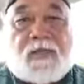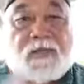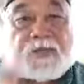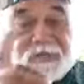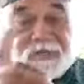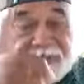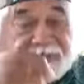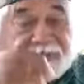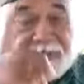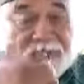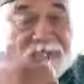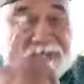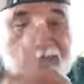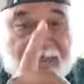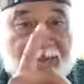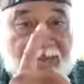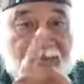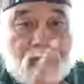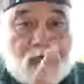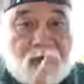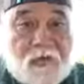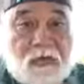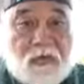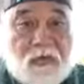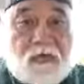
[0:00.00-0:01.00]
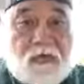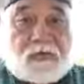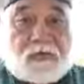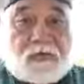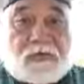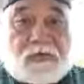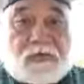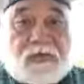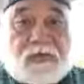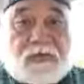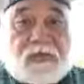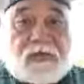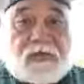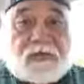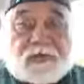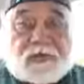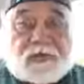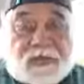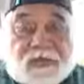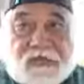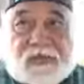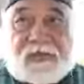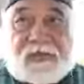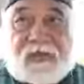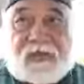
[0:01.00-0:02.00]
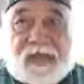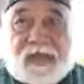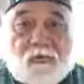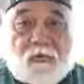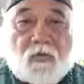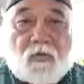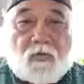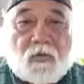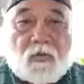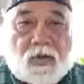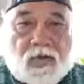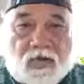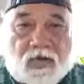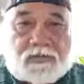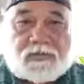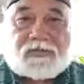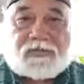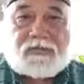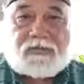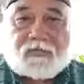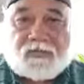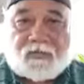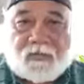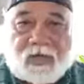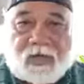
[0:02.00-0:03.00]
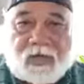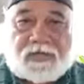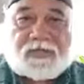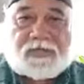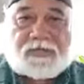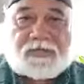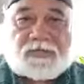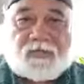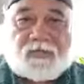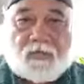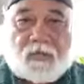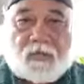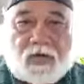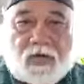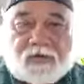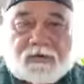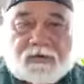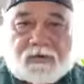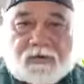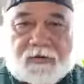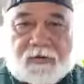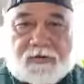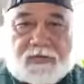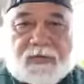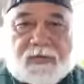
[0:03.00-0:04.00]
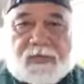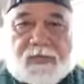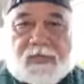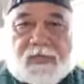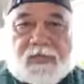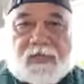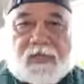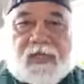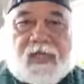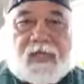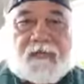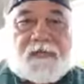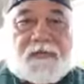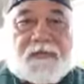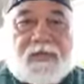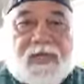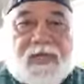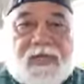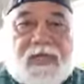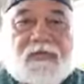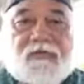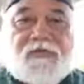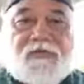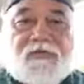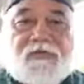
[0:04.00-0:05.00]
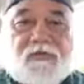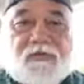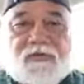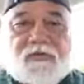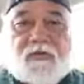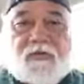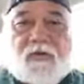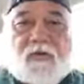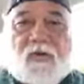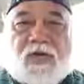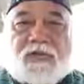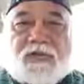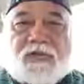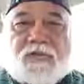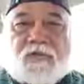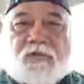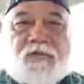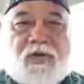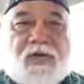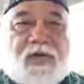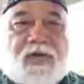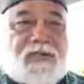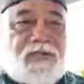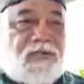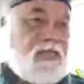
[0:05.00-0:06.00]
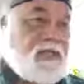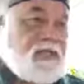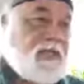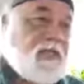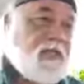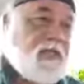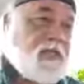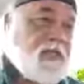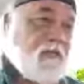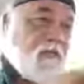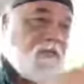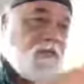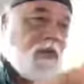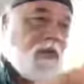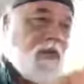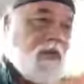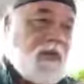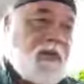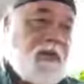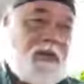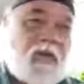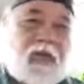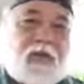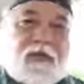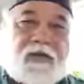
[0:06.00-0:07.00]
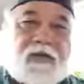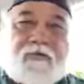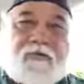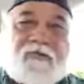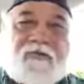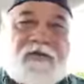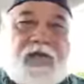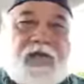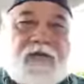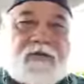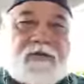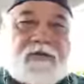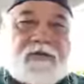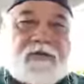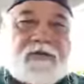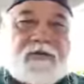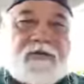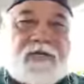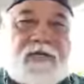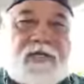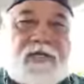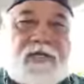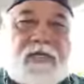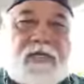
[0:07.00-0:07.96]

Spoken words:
Just that alone, just that washed rice water. Many folks will wash the rice and then they'll pour it on their flowers.